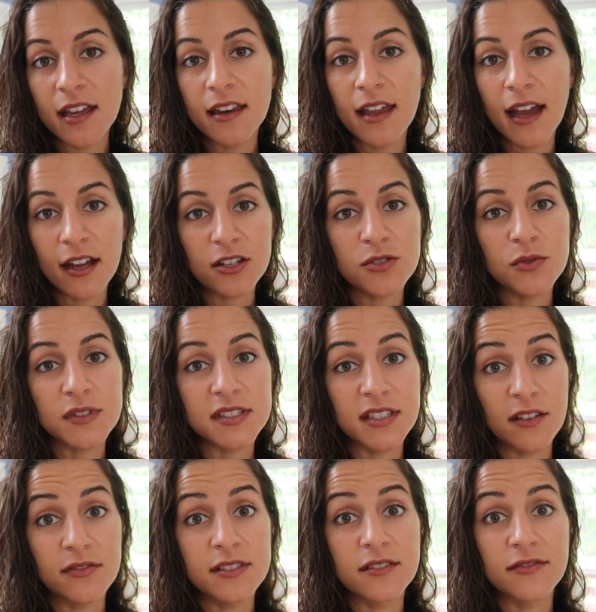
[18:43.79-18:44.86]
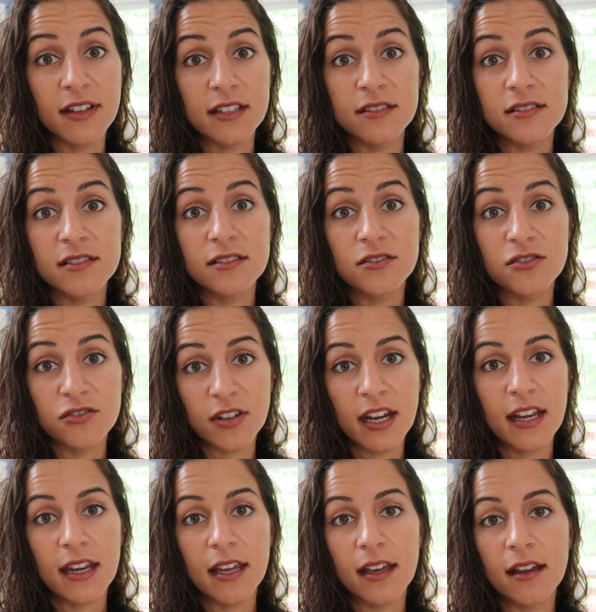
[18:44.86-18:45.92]
and actual self-defense
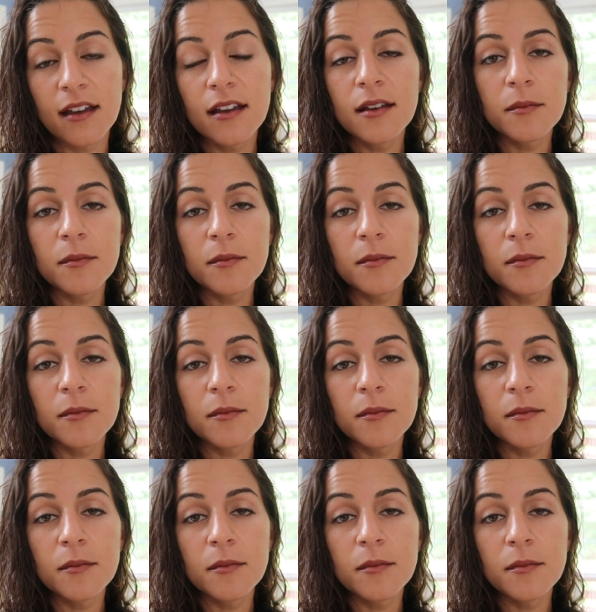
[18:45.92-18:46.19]
training,